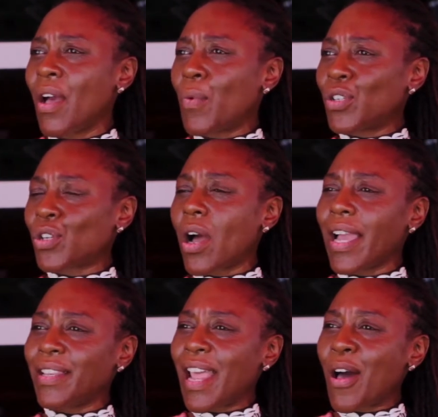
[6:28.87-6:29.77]
which
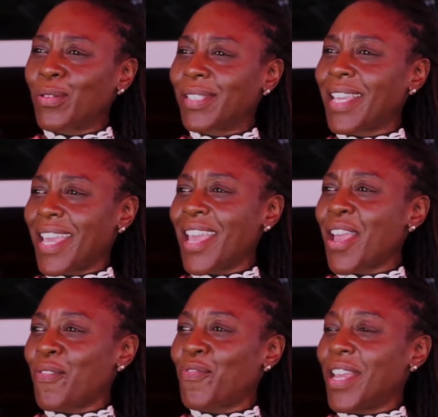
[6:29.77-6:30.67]
I now sit
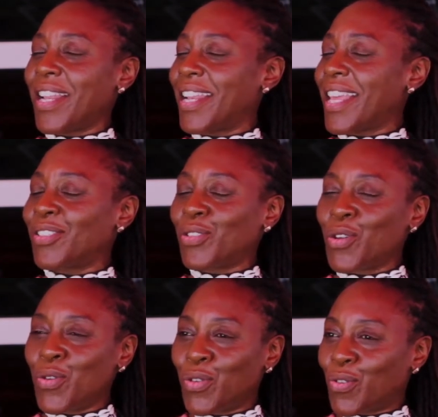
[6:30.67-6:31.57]
here feeling it's
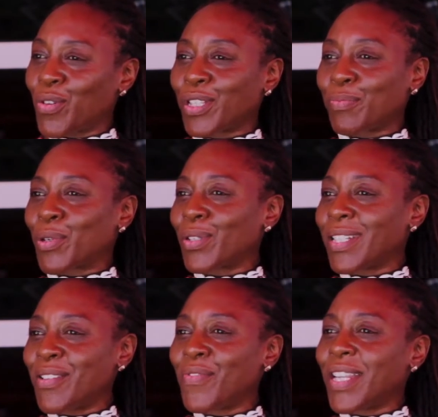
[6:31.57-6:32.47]
ludicrous, because
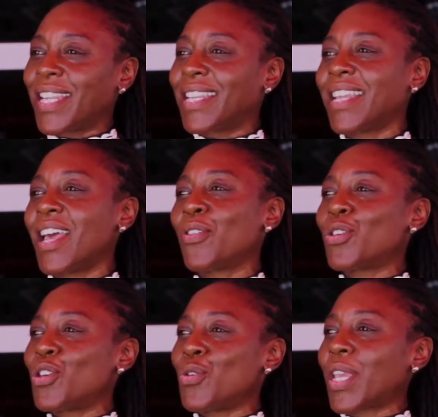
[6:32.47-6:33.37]
living in
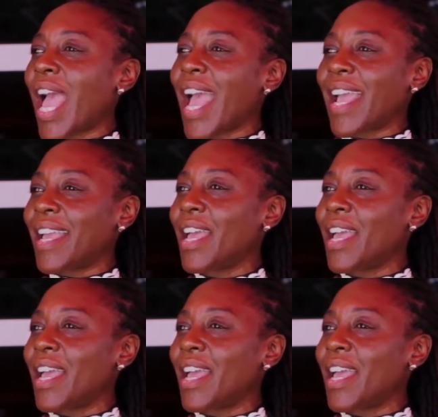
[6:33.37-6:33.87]
the UK,